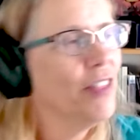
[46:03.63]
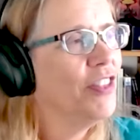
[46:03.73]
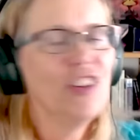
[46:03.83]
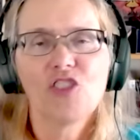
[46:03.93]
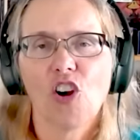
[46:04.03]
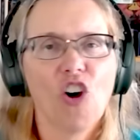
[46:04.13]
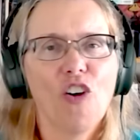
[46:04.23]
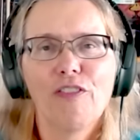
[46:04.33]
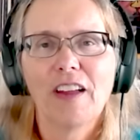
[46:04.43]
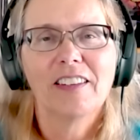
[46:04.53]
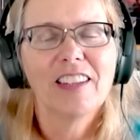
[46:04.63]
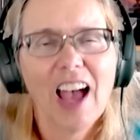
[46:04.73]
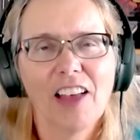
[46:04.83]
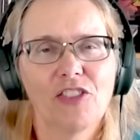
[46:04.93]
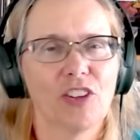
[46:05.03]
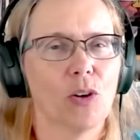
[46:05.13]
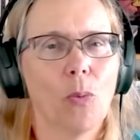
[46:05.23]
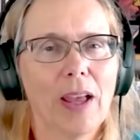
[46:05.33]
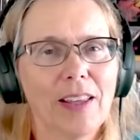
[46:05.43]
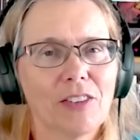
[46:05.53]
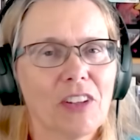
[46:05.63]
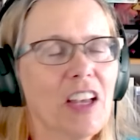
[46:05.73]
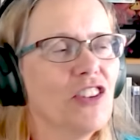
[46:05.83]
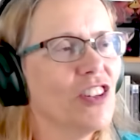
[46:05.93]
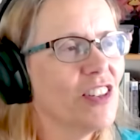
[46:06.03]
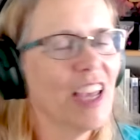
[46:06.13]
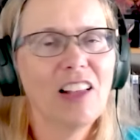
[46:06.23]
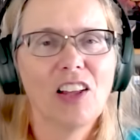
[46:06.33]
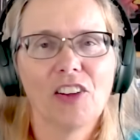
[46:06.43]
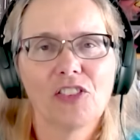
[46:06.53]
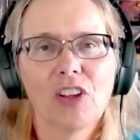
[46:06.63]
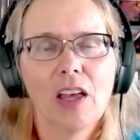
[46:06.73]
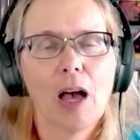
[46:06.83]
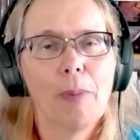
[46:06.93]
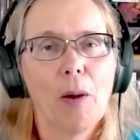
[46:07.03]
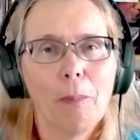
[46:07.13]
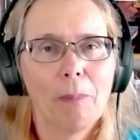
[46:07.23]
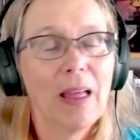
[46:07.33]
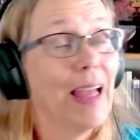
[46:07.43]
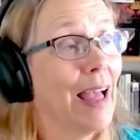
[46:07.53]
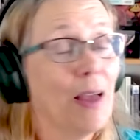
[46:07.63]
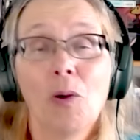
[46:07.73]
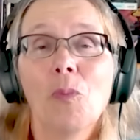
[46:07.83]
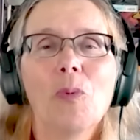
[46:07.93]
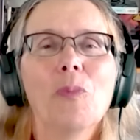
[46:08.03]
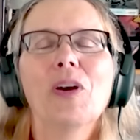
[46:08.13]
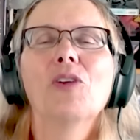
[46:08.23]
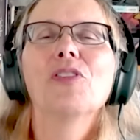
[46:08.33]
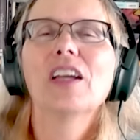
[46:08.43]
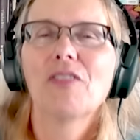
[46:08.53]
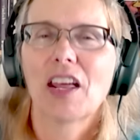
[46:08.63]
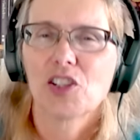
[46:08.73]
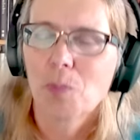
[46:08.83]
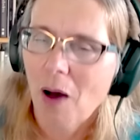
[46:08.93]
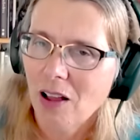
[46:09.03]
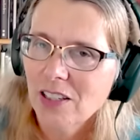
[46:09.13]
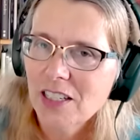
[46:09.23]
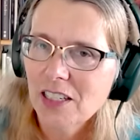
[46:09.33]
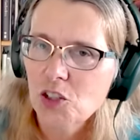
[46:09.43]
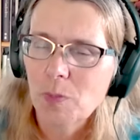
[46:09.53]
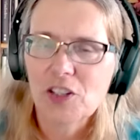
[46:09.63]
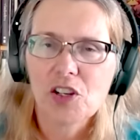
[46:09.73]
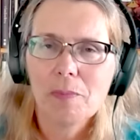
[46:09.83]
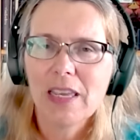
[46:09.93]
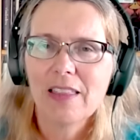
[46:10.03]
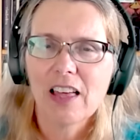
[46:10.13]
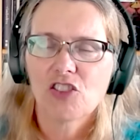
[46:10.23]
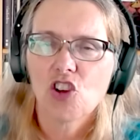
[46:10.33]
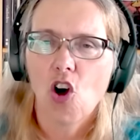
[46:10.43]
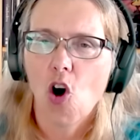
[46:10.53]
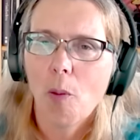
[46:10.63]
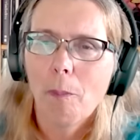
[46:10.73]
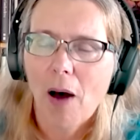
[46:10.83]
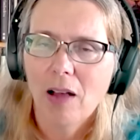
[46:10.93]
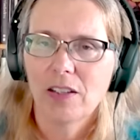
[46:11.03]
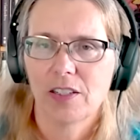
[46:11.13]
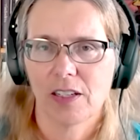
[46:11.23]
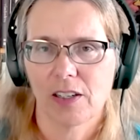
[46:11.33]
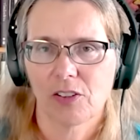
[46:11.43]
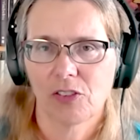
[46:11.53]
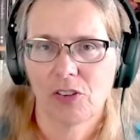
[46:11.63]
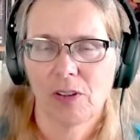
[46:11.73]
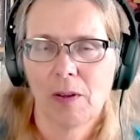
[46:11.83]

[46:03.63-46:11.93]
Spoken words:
These are all fantastic ways to tell us about, we don't think of that as politics, but to me, that's all politics.